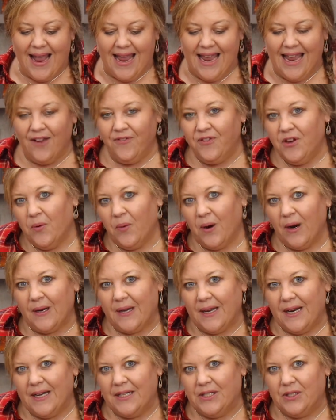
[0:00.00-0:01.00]
If you weren't
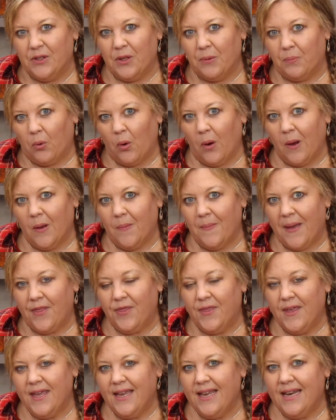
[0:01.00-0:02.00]
gonna do the broil
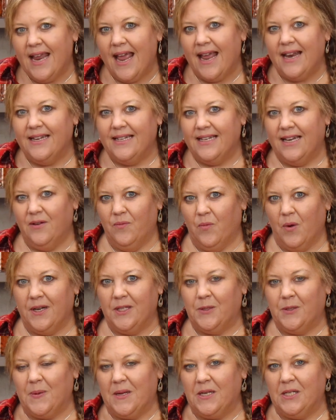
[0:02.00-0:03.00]
method and you didn't wanna
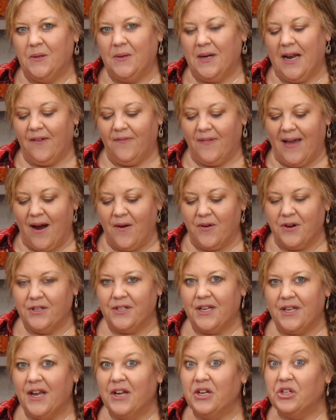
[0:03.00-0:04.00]
spend two and a half
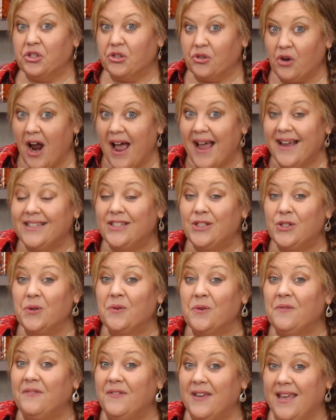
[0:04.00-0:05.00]
hours, try
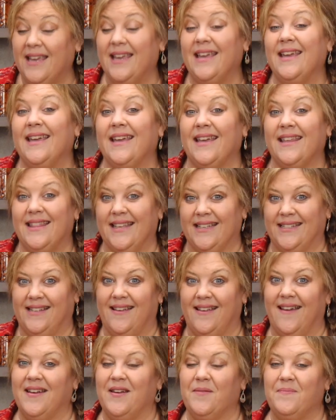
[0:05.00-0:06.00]
sous videing this
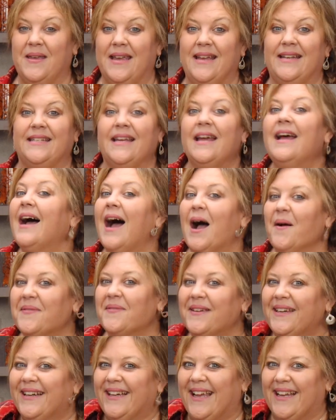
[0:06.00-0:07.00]
cut of meat. I'm
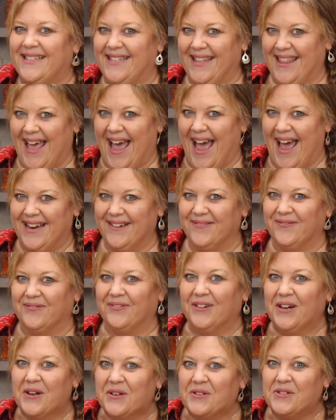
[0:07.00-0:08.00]
gonna get to that
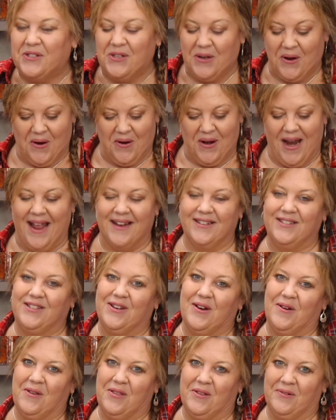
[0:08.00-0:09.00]
real soon and
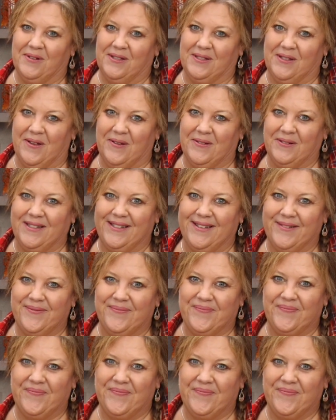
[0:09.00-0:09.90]
show you the results.